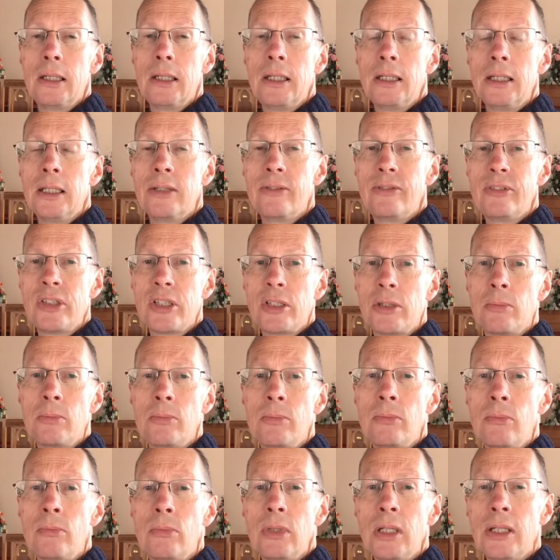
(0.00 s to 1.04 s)
He lifts him
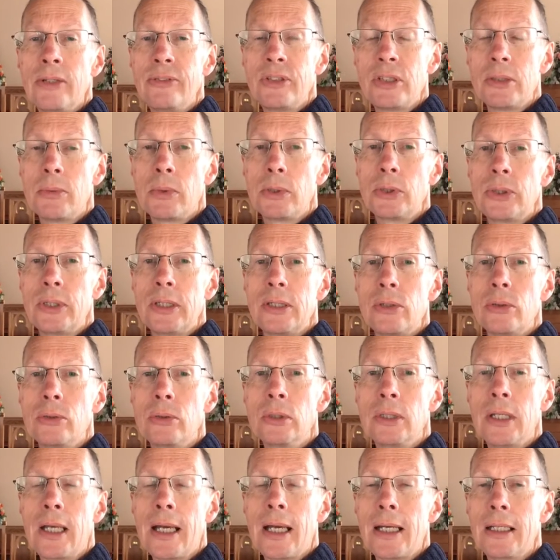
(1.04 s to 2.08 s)
onto his
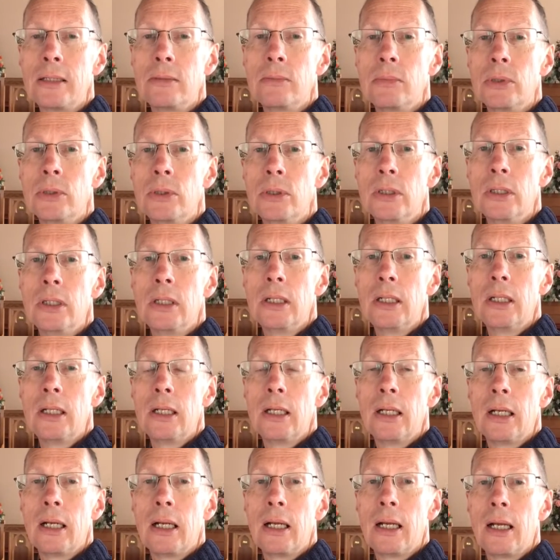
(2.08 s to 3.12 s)
own animal
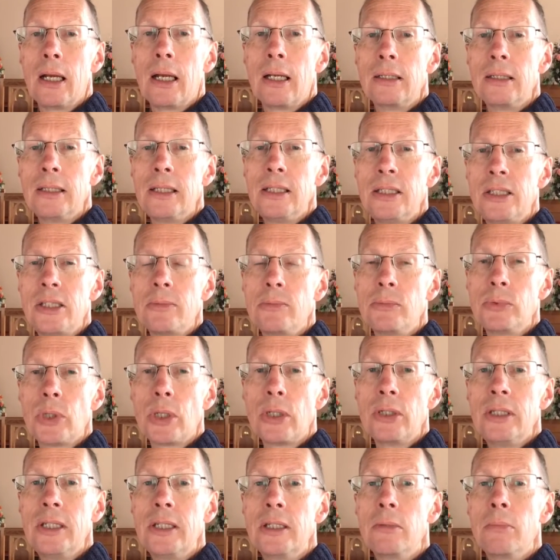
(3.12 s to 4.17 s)
and leads him to a
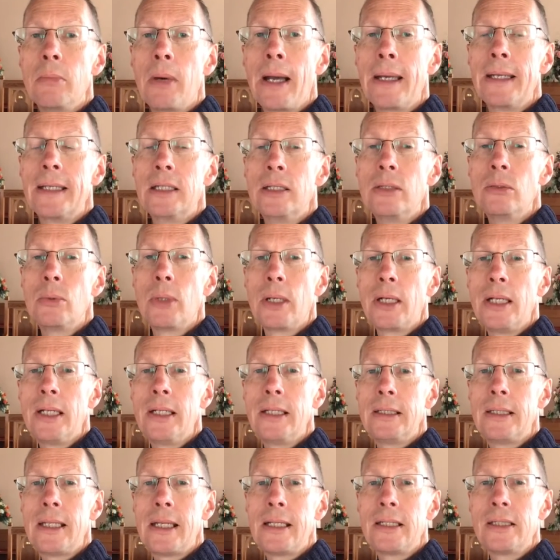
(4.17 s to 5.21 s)
nearby inn where he
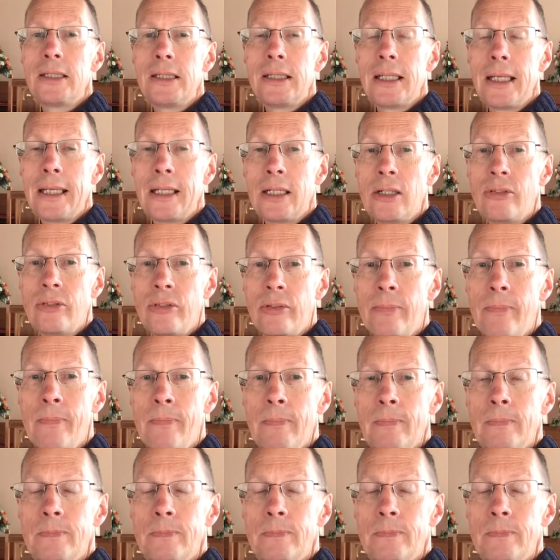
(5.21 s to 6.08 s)
takes care of him.